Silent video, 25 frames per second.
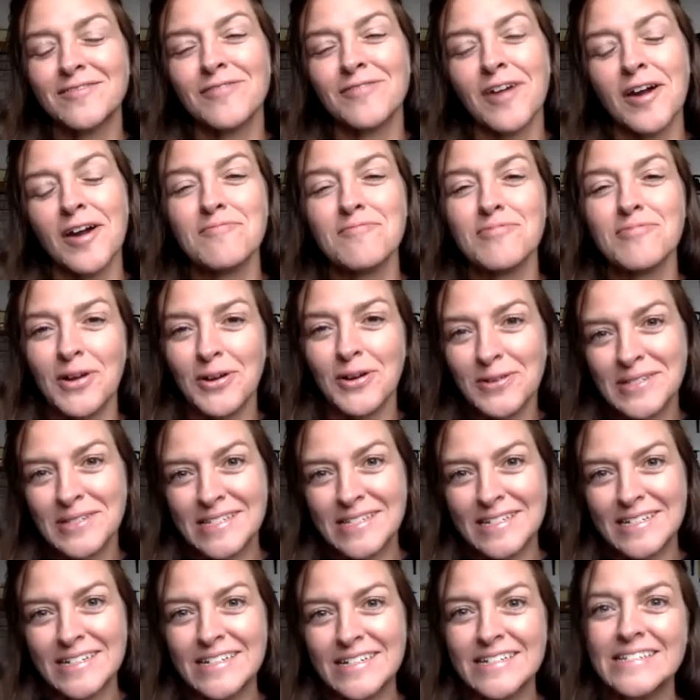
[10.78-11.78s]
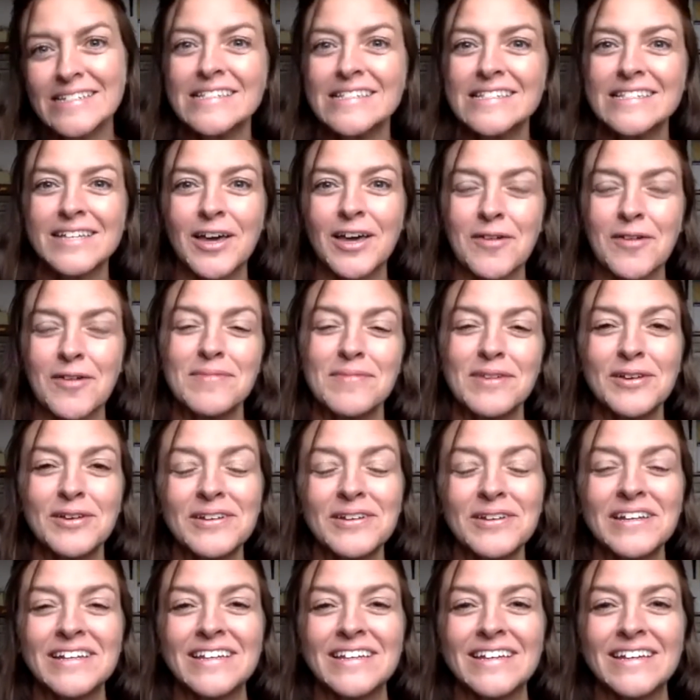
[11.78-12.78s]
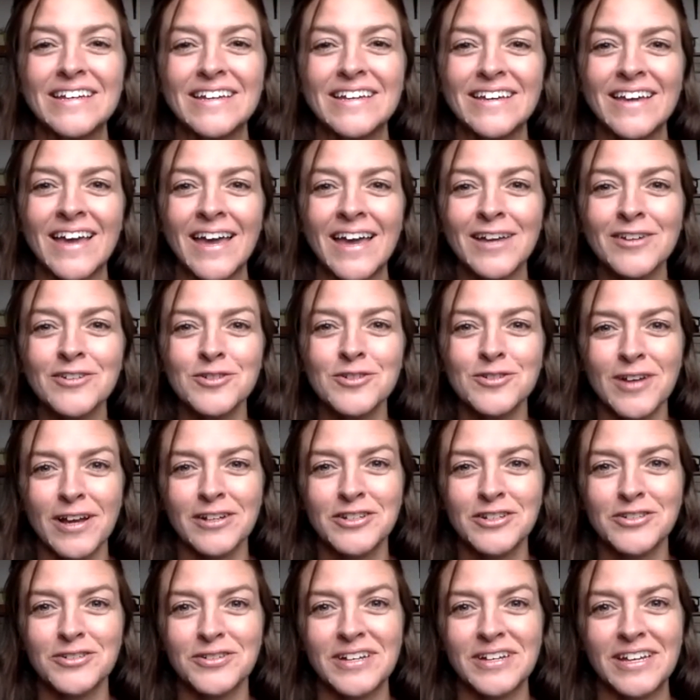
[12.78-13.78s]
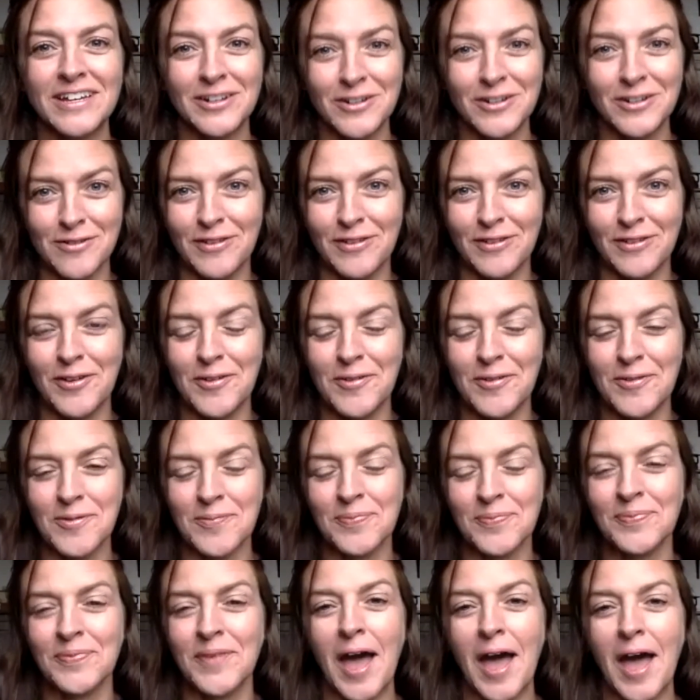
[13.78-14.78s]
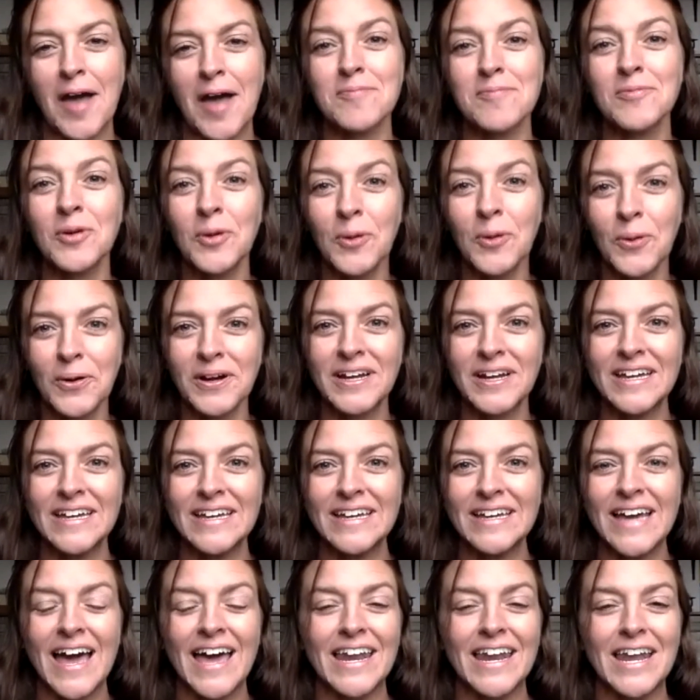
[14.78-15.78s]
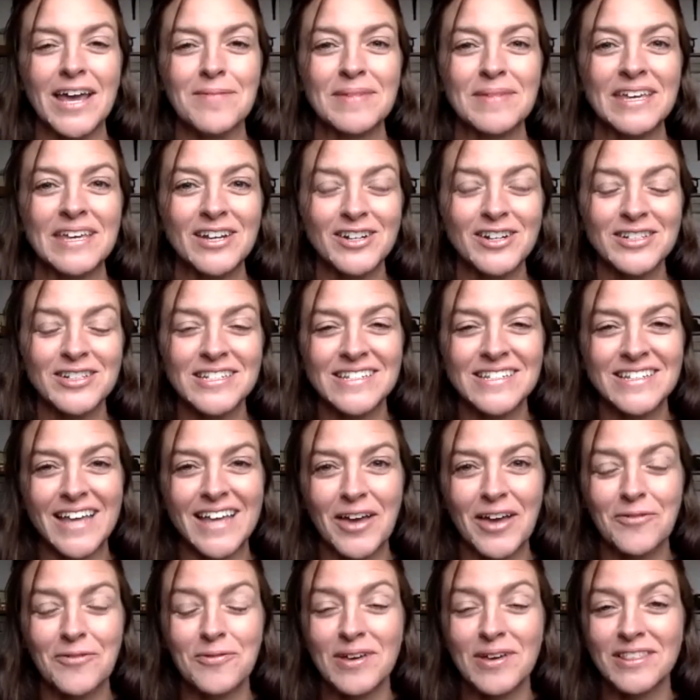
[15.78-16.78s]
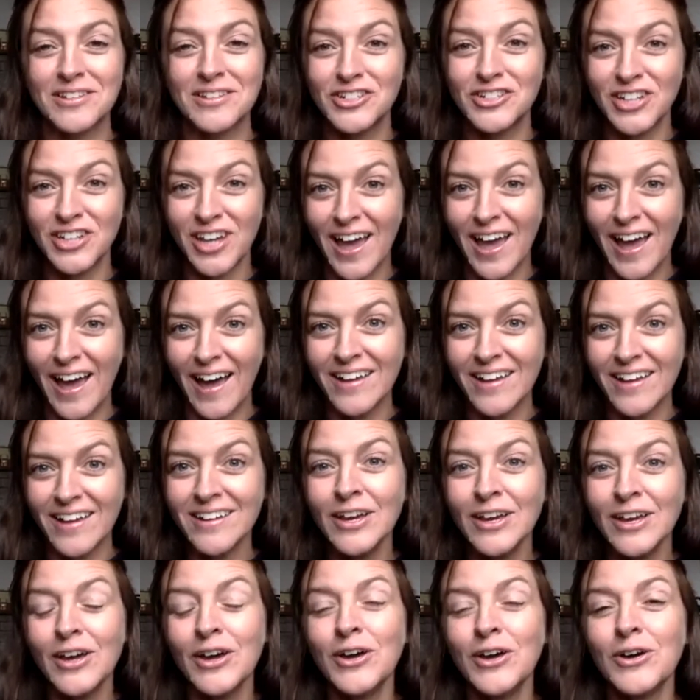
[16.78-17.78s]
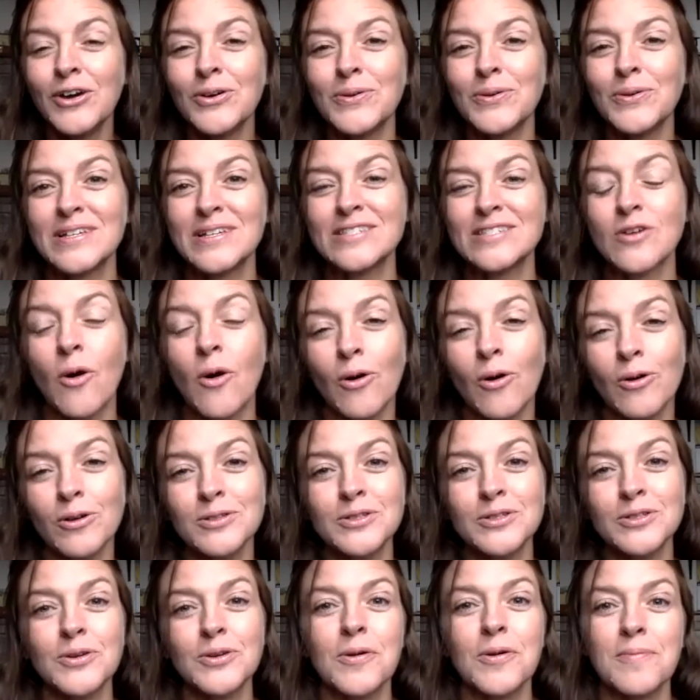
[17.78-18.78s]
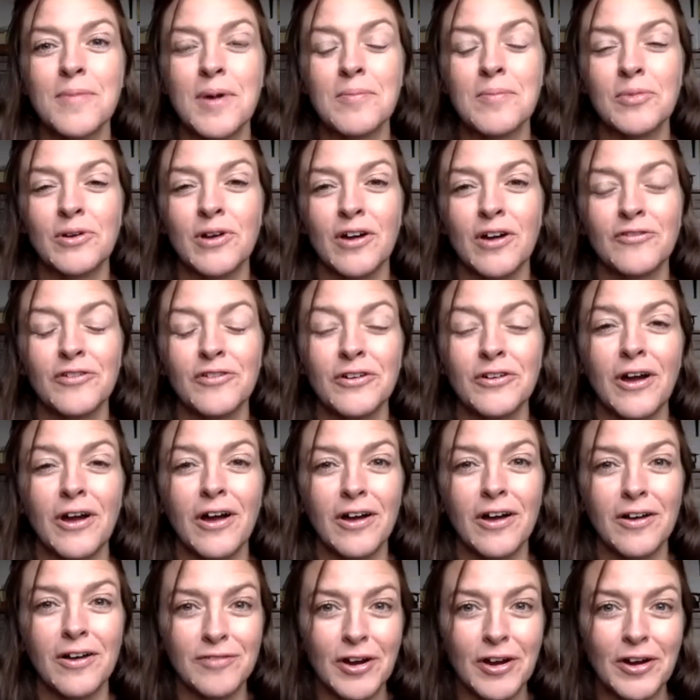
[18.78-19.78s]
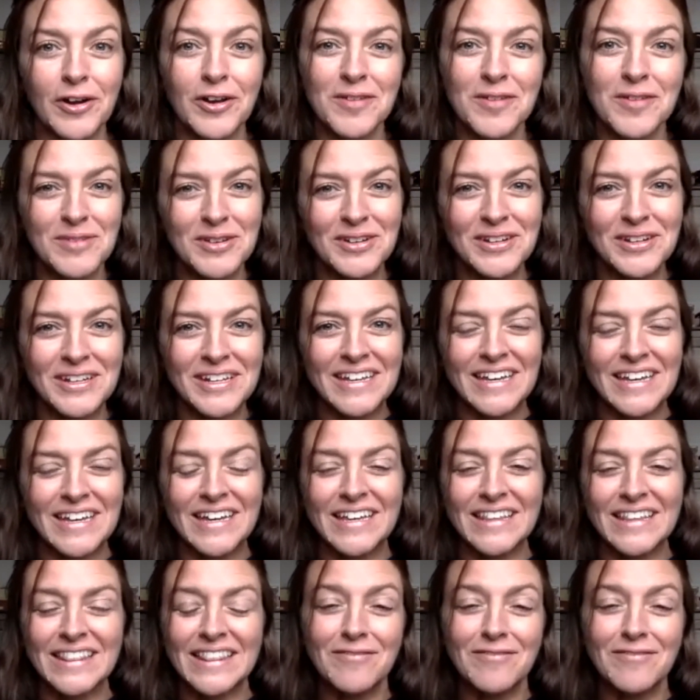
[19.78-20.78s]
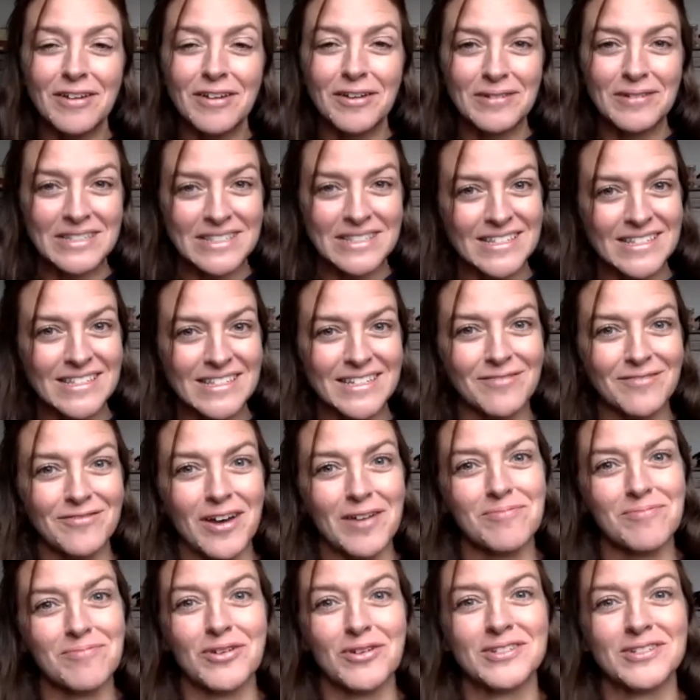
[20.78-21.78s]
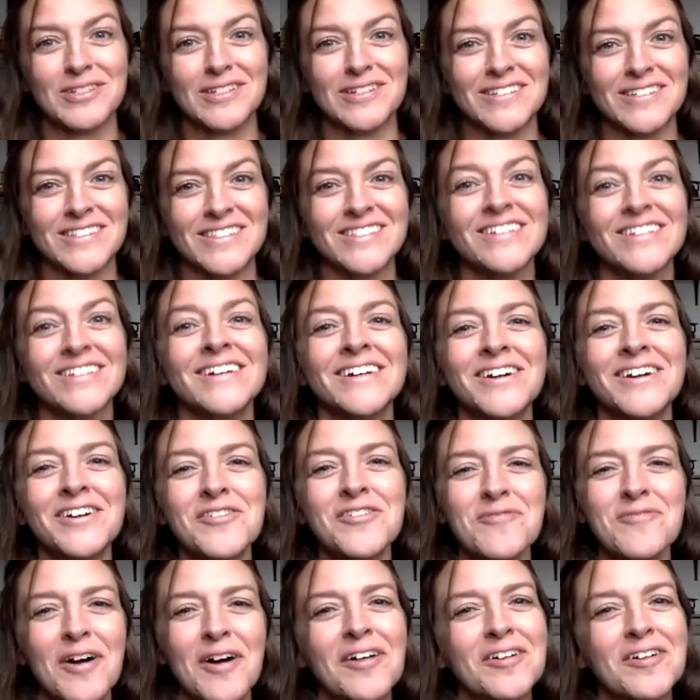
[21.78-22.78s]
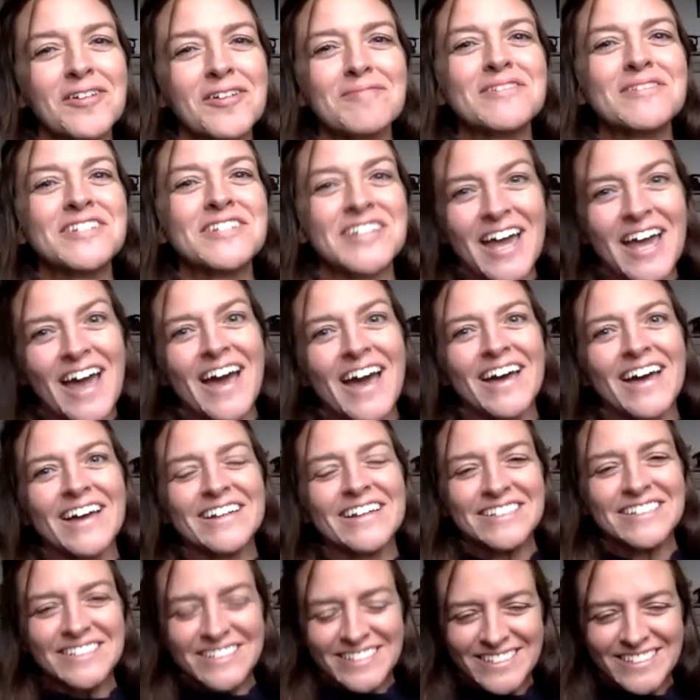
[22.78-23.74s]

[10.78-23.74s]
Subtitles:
Fibrosis Community Introductory Interview. I'm Corey, and I'm here today with Chad, who is also a member of our community and living with cystic fibrosis. Welcome, Chad.